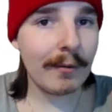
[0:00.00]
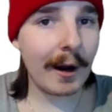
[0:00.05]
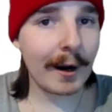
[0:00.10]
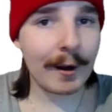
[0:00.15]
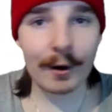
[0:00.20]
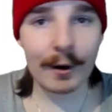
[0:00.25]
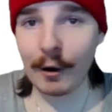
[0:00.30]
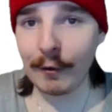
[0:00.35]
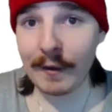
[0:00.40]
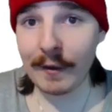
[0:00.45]
I
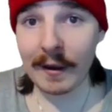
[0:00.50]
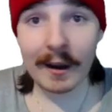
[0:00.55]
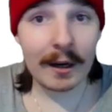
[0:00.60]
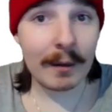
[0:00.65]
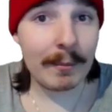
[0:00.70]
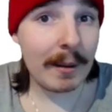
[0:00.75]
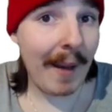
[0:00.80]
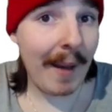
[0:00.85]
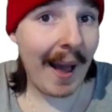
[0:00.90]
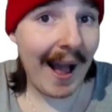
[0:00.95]
don't know if they're going to
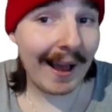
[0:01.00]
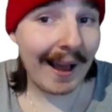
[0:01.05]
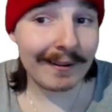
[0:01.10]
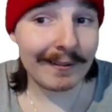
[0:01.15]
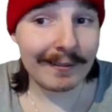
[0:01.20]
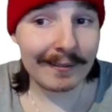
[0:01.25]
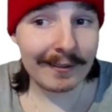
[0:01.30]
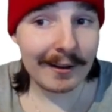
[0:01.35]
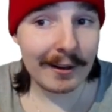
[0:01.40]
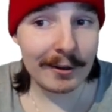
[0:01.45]
be bad.
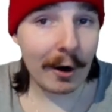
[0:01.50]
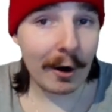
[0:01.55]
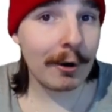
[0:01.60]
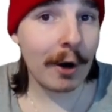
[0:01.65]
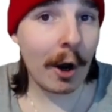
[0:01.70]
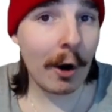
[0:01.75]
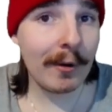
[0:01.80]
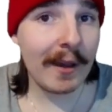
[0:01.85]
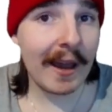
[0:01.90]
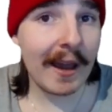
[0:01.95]
You don't
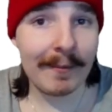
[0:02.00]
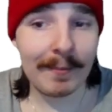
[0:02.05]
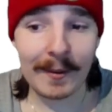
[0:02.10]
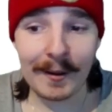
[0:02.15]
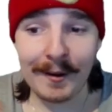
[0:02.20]
know yet.